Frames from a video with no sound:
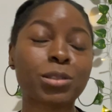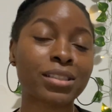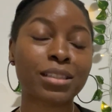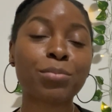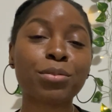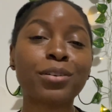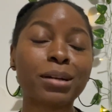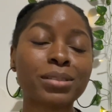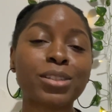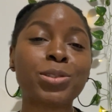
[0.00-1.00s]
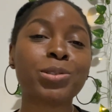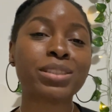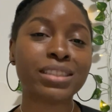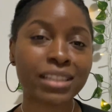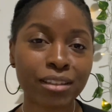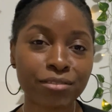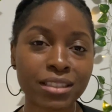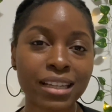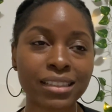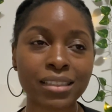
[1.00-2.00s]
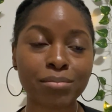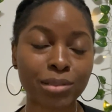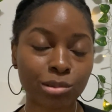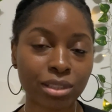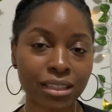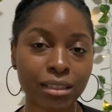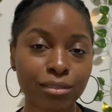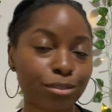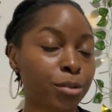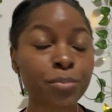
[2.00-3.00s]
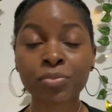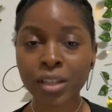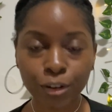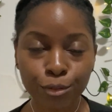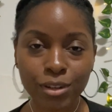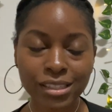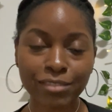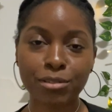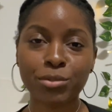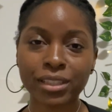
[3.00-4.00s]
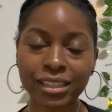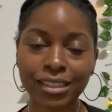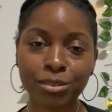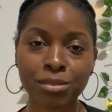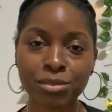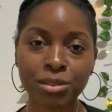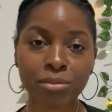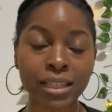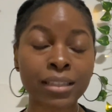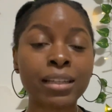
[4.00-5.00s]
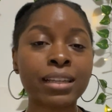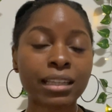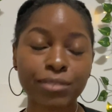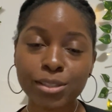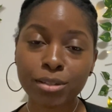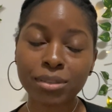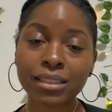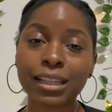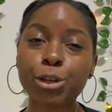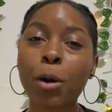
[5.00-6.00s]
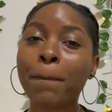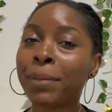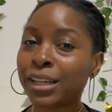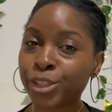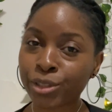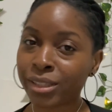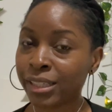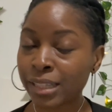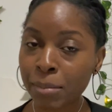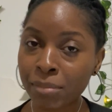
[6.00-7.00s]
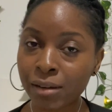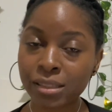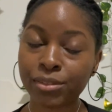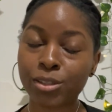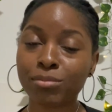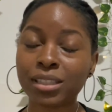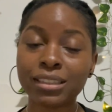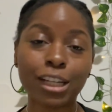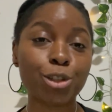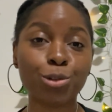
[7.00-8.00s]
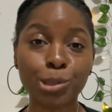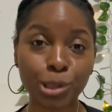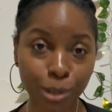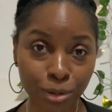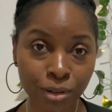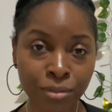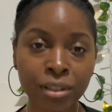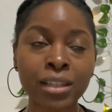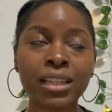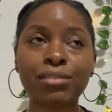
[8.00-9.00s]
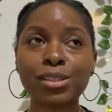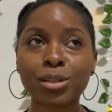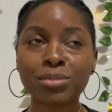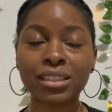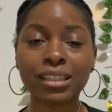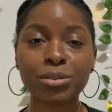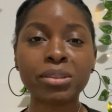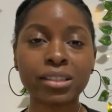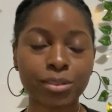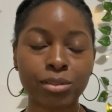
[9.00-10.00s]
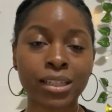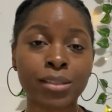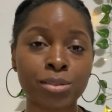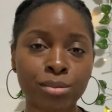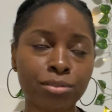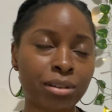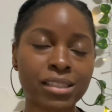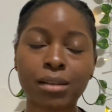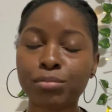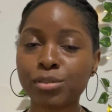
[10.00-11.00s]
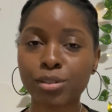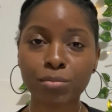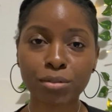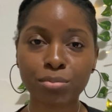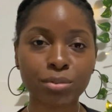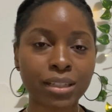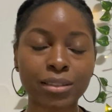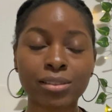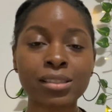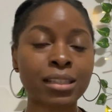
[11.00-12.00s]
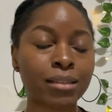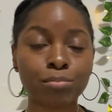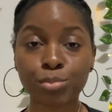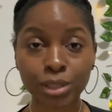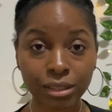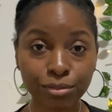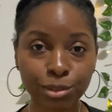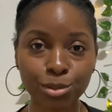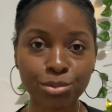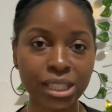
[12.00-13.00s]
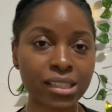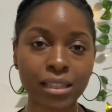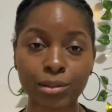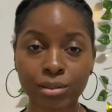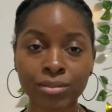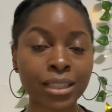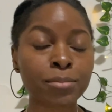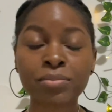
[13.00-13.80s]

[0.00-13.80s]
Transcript: Those are the programs that you should definitely be looking out for. Of course, everybody cannot do it, right? If it's something that you're passionate about, if it's something that you love, if it's something that you think you can do. For example, some people cannot stand body fluids and all of that.